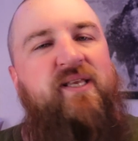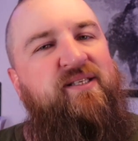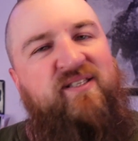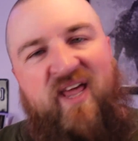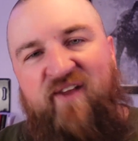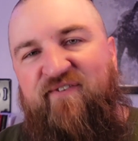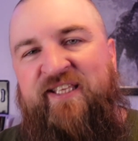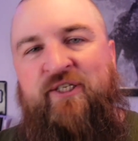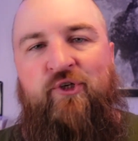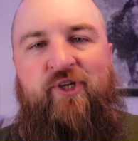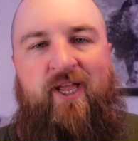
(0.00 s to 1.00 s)
Set a
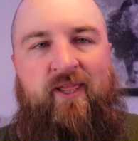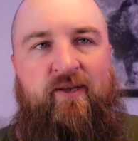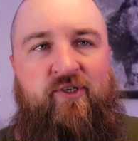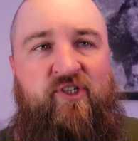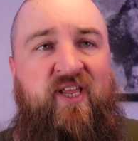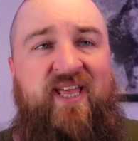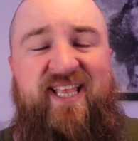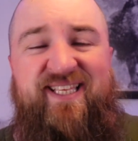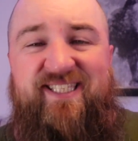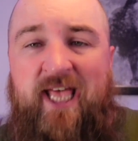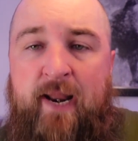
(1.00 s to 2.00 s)
physical challenge.
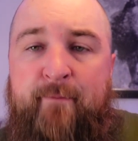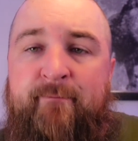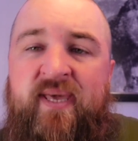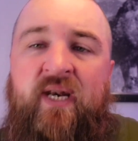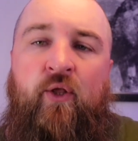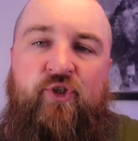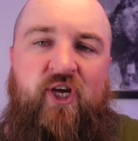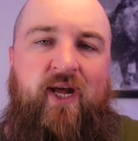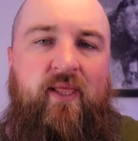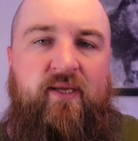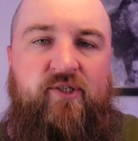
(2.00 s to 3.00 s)
Set a mental
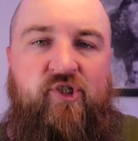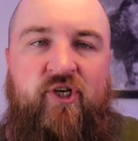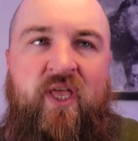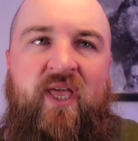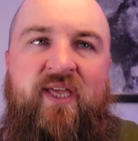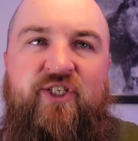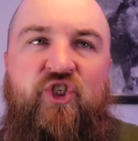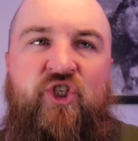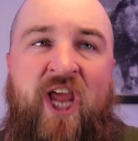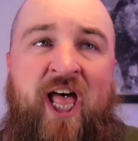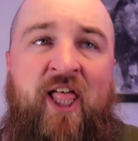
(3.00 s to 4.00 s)
challenge.
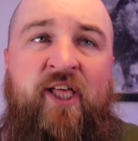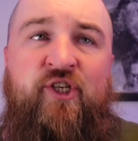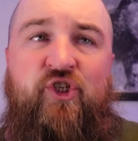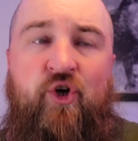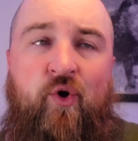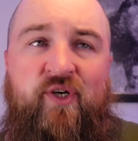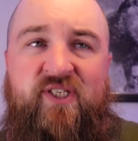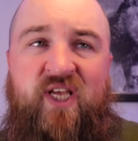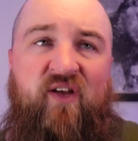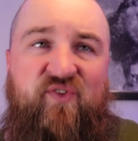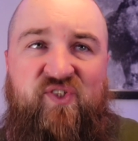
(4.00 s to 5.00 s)
Challenge
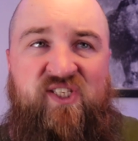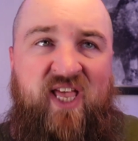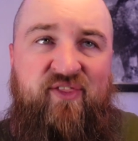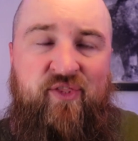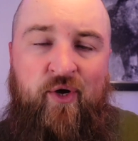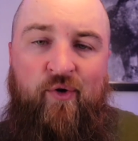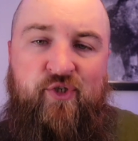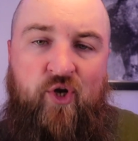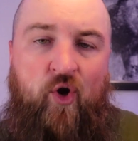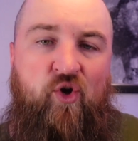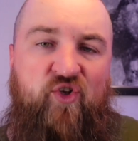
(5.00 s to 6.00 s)
yourself. Set those
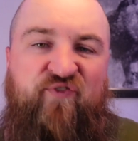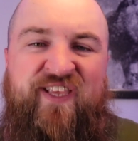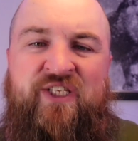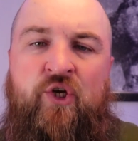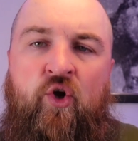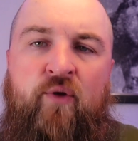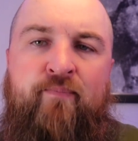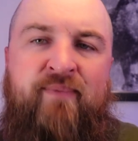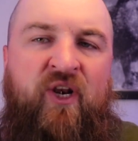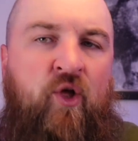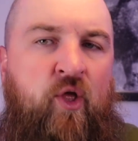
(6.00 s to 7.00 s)
goals. Physical,
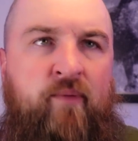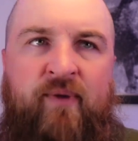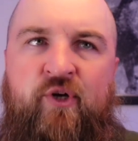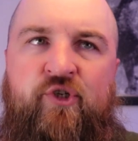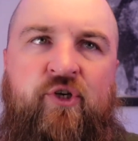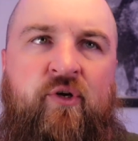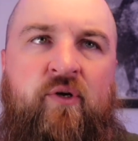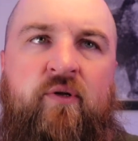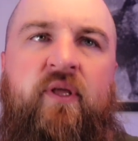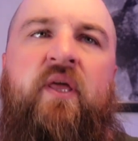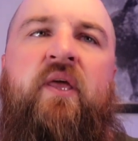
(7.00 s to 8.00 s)
mental,
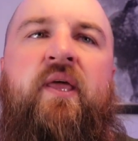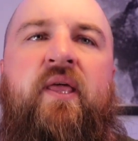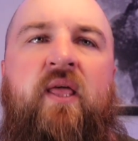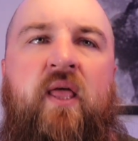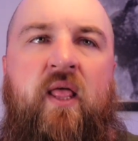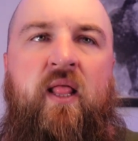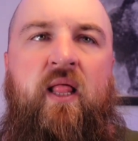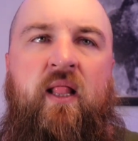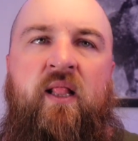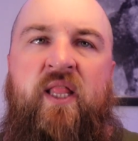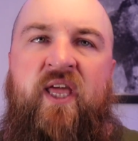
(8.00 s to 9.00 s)
emotional.
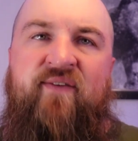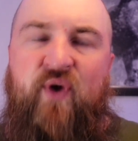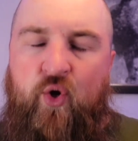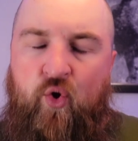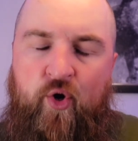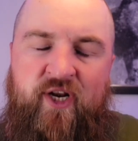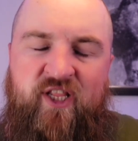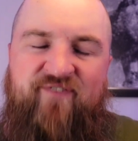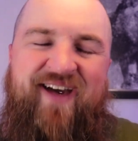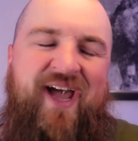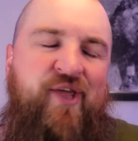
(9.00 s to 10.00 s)
Live according to the
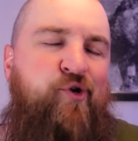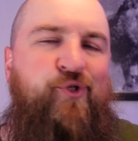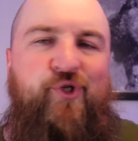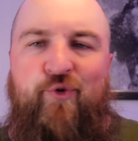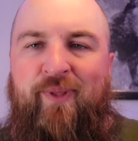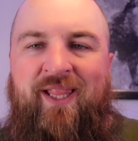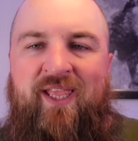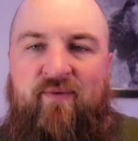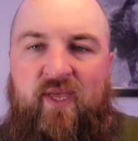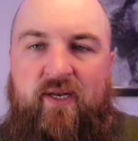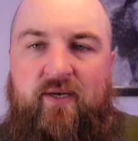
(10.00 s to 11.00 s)
values you believe
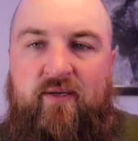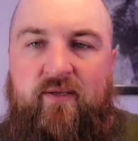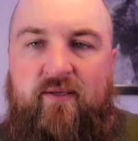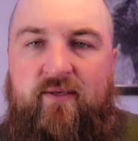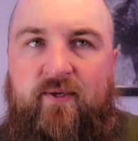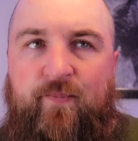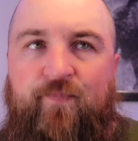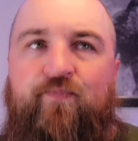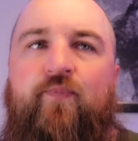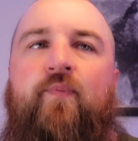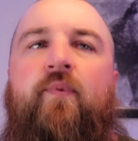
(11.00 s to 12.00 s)
in.
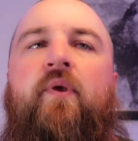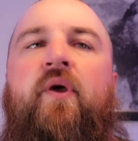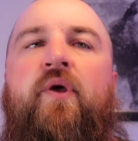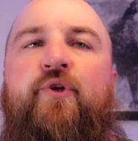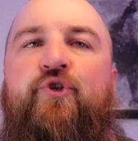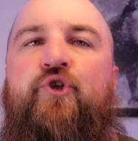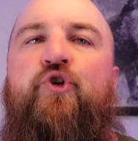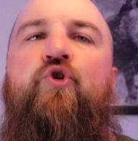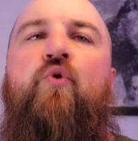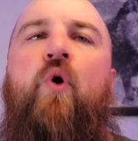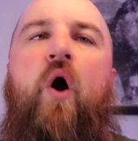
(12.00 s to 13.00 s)

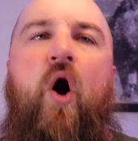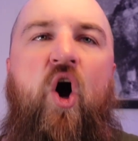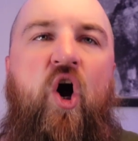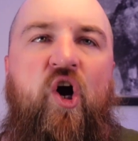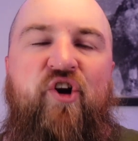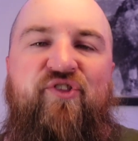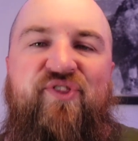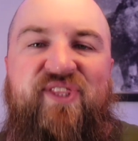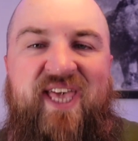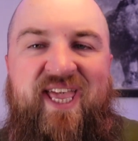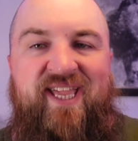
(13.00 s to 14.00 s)
Do hard
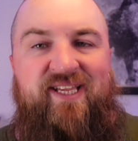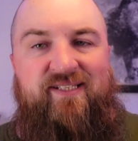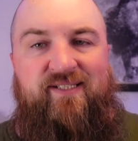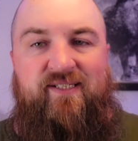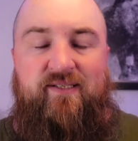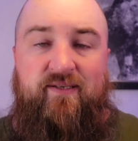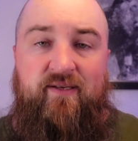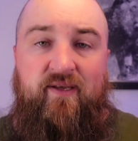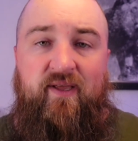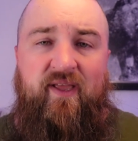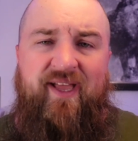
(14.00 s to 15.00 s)
things.
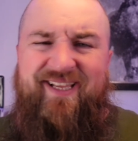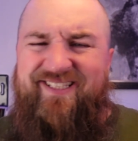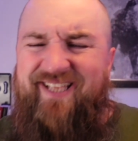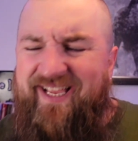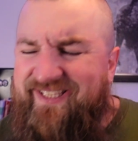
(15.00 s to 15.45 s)
I